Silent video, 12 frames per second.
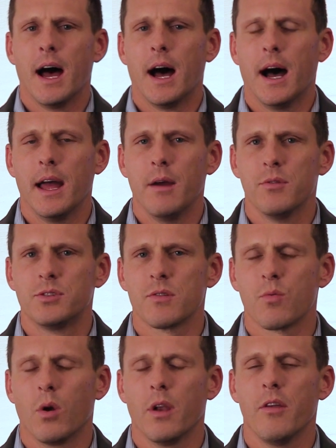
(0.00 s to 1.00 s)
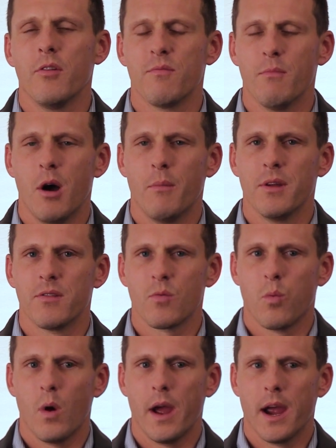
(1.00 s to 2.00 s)
just one of those moments
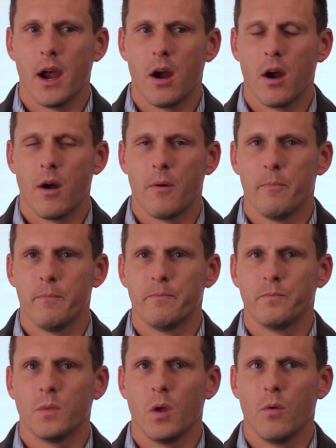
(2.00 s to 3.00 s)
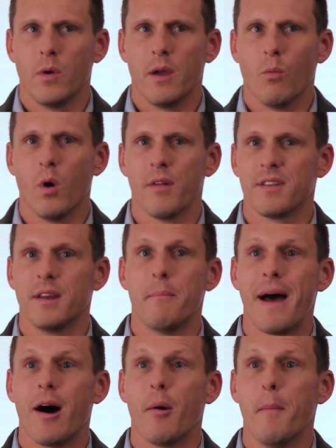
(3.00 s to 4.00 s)
where it wasn't
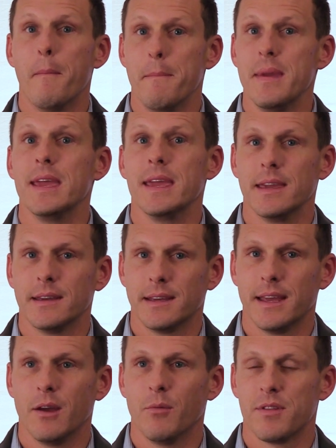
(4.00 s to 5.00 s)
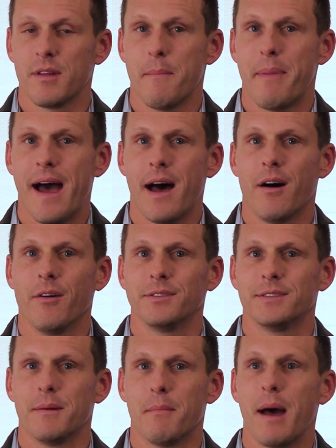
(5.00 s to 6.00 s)
about me, it was
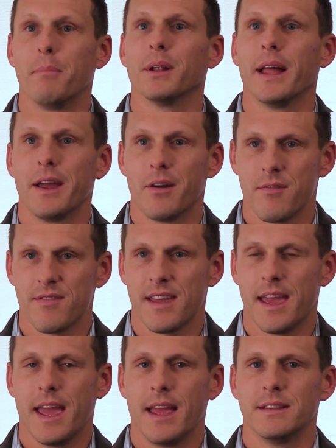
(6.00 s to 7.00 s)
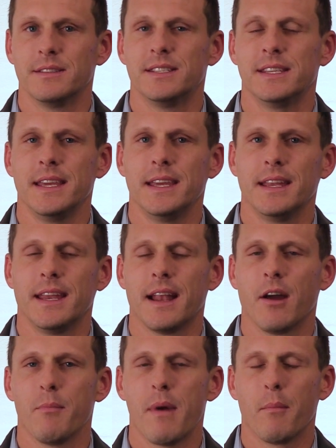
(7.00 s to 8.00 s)
about my players, and
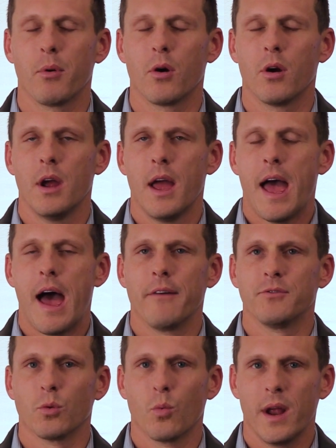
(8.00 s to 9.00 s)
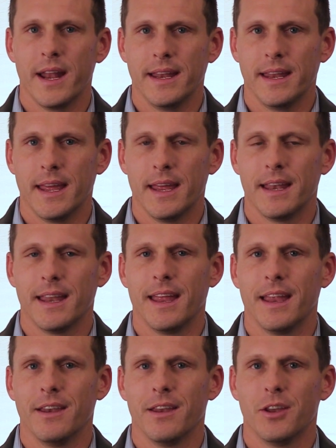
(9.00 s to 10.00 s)
I remember after winning it
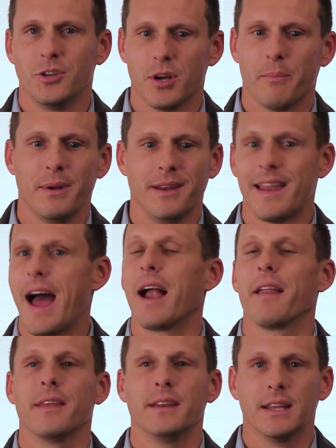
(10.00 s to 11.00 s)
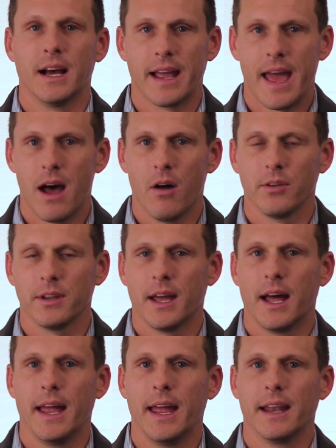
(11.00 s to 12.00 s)
and jumping out of the dugout
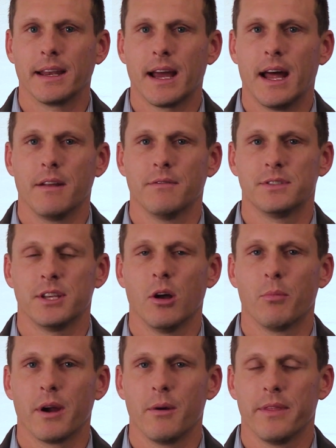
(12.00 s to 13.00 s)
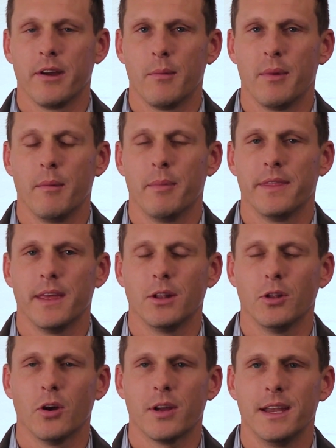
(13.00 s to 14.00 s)
and kind of celebrating with everybody, but
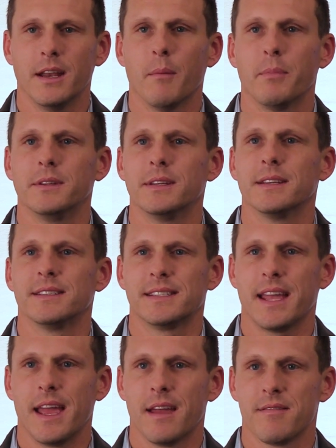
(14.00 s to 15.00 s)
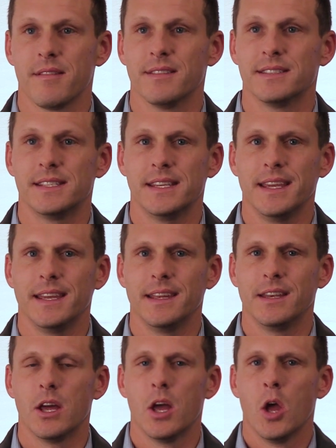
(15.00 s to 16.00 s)
then looking up into the stands and seeing